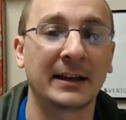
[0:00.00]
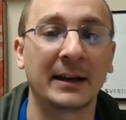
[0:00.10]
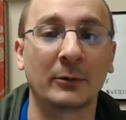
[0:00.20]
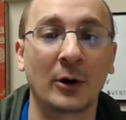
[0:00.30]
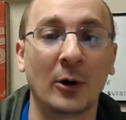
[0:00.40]

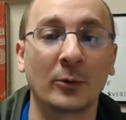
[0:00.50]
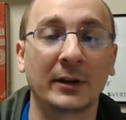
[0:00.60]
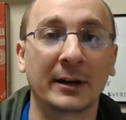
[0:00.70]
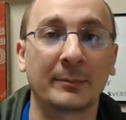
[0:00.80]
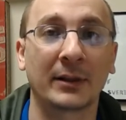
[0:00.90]
It would
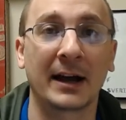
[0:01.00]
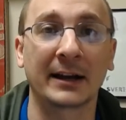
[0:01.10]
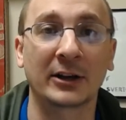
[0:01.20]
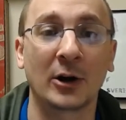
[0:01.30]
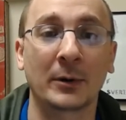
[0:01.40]
only
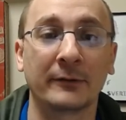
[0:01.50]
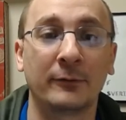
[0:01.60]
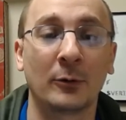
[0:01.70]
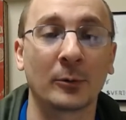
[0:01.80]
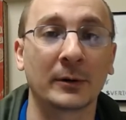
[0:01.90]
apply going
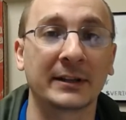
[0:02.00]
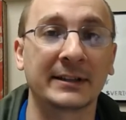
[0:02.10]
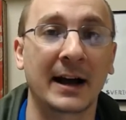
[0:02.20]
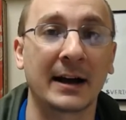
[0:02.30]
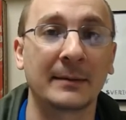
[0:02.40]
forward
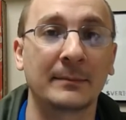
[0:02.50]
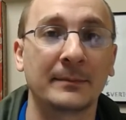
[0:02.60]
in time.